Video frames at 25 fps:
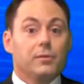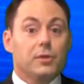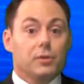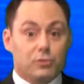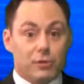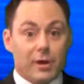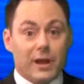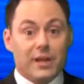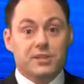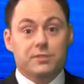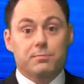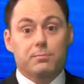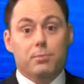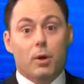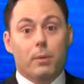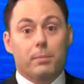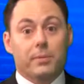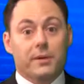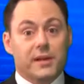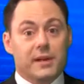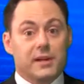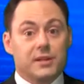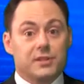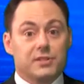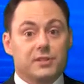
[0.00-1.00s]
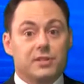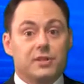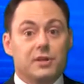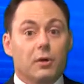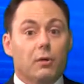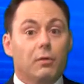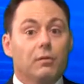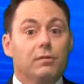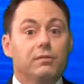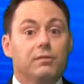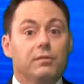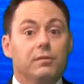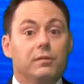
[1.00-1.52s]
the trust property
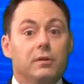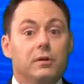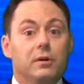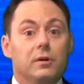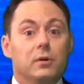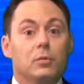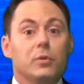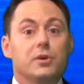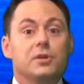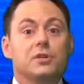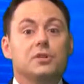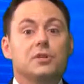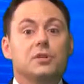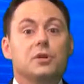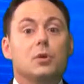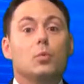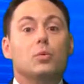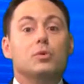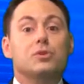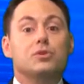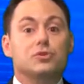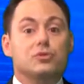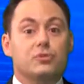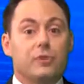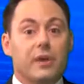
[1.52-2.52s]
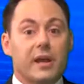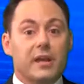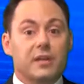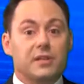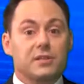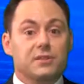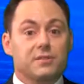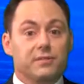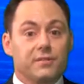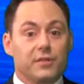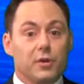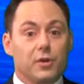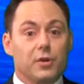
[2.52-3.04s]
itself, which was
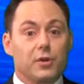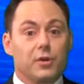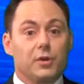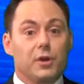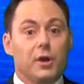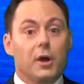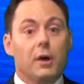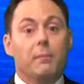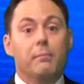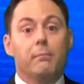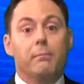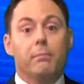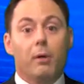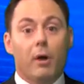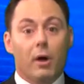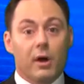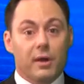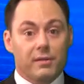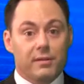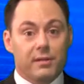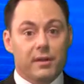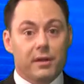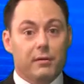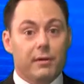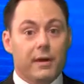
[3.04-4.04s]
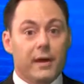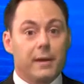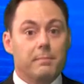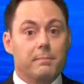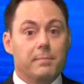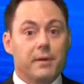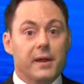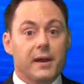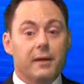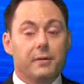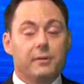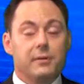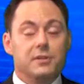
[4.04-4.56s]
transferred by the
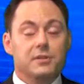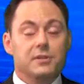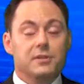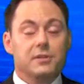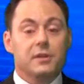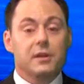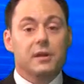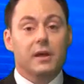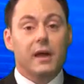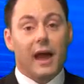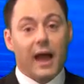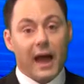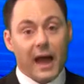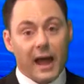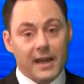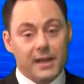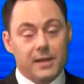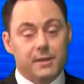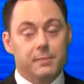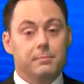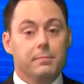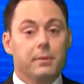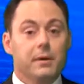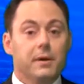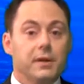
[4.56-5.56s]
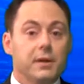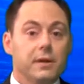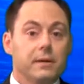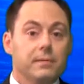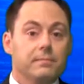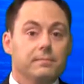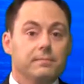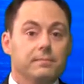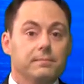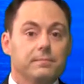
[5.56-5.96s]
grandparents A and B.